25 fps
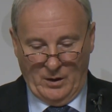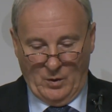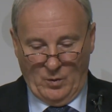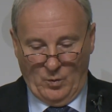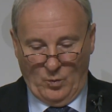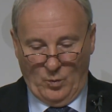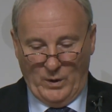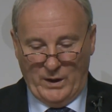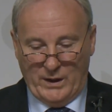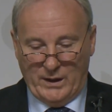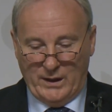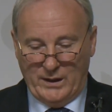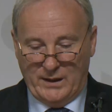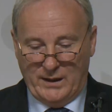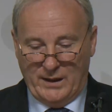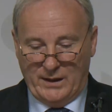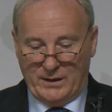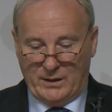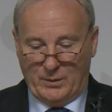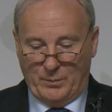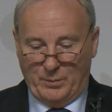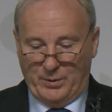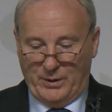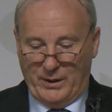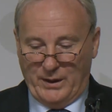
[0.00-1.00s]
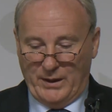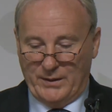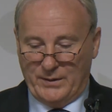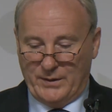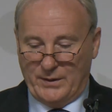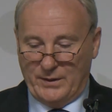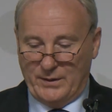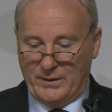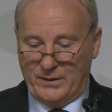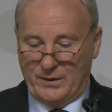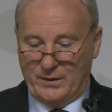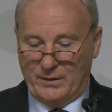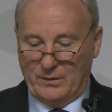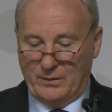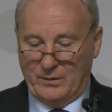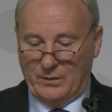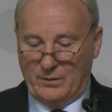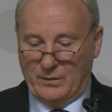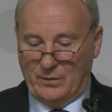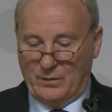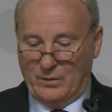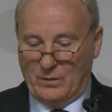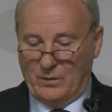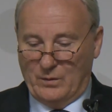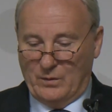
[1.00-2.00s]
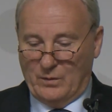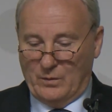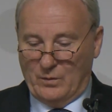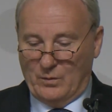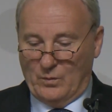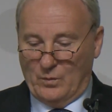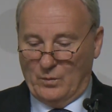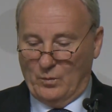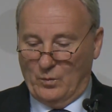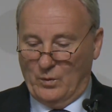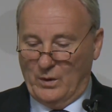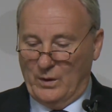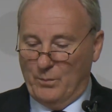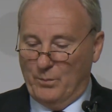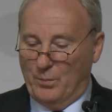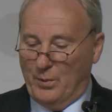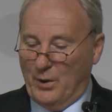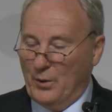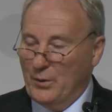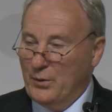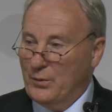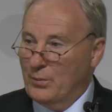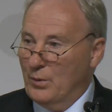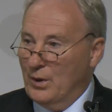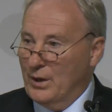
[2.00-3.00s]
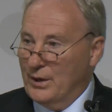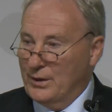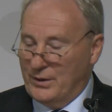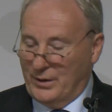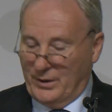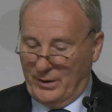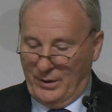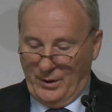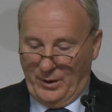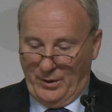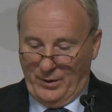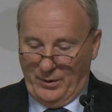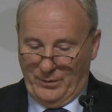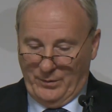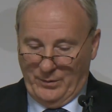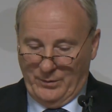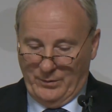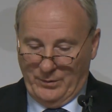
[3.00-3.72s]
We can get to places We both want to go,